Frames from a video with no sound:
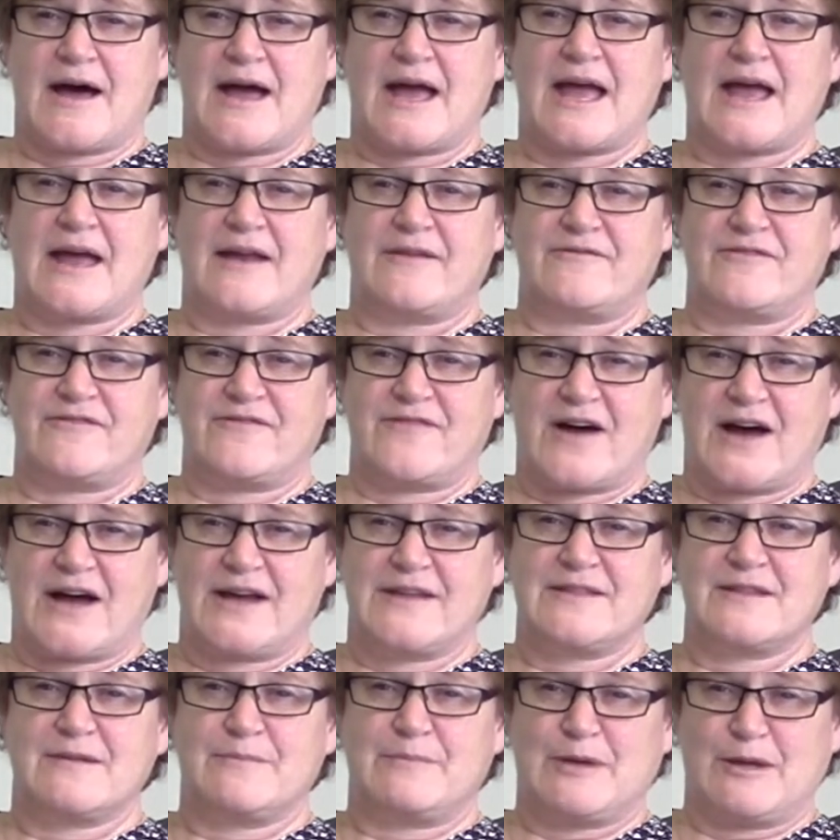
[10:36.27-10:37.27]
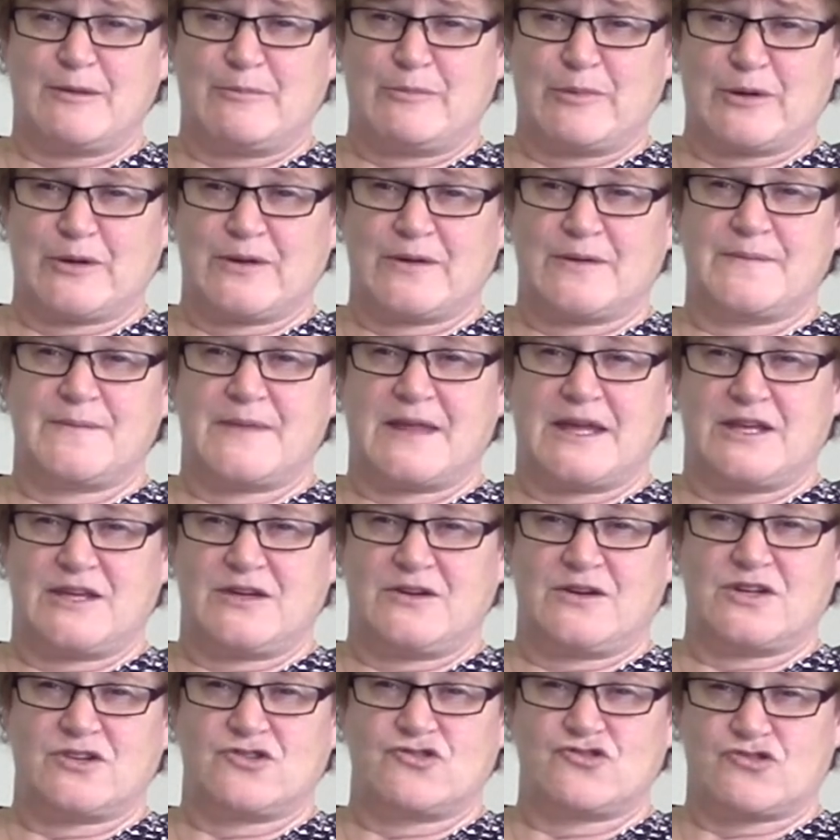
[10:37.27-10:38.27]
and find the people that
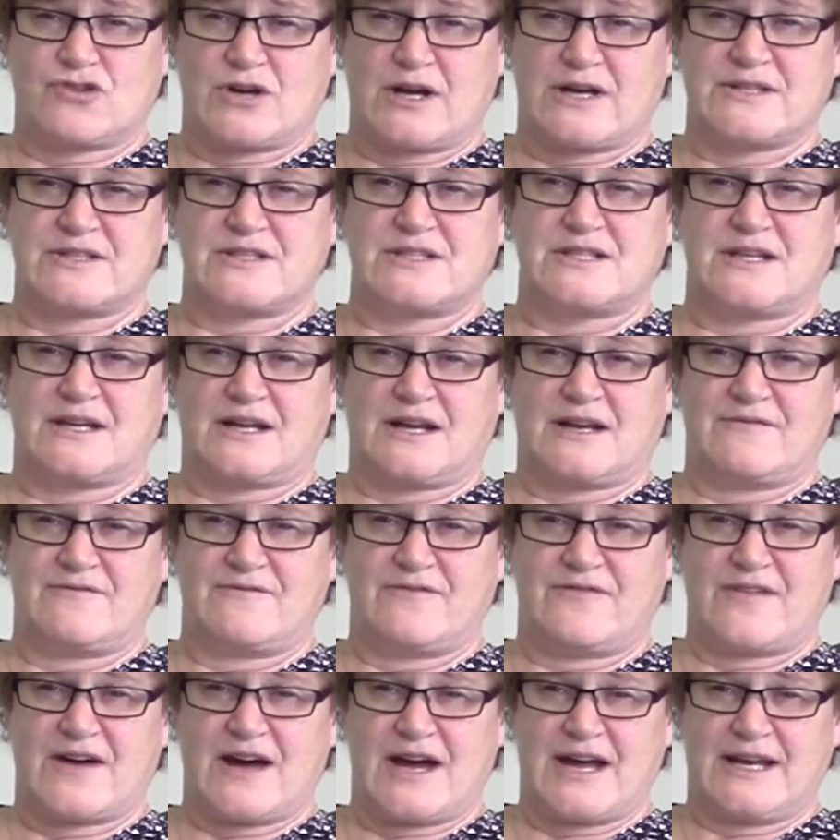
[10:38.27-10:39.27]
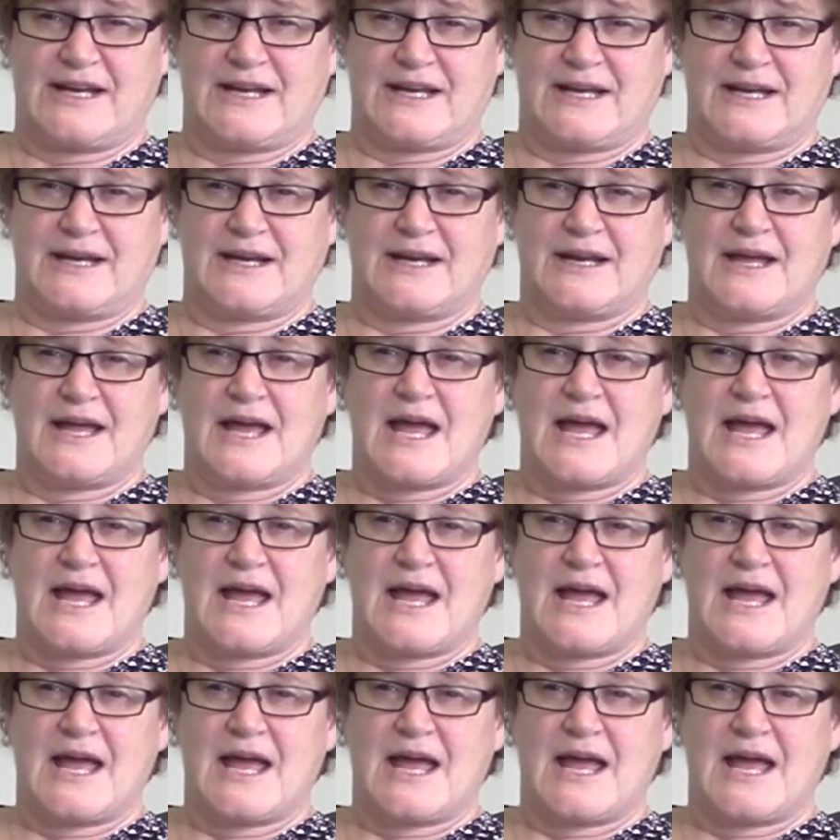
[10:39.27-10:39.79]
you can trust to confide in,